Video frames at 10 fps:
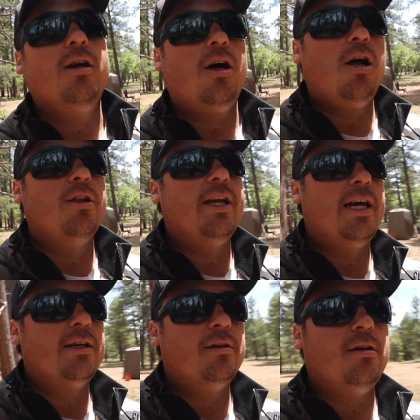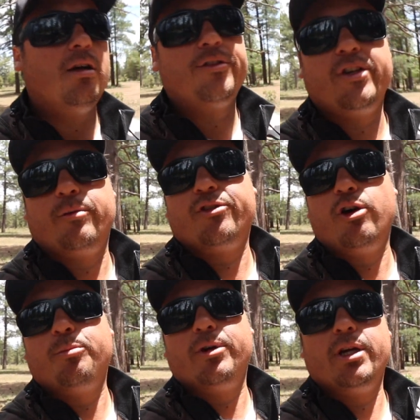all of that, all said it was
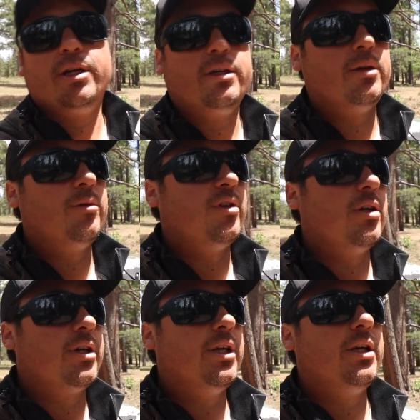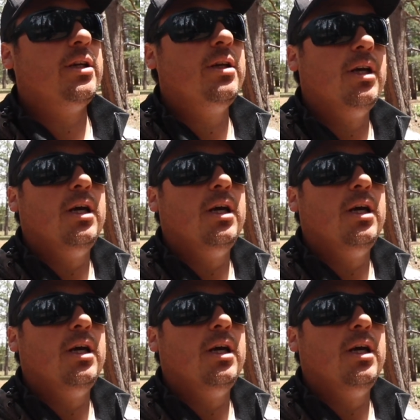open, it was all good.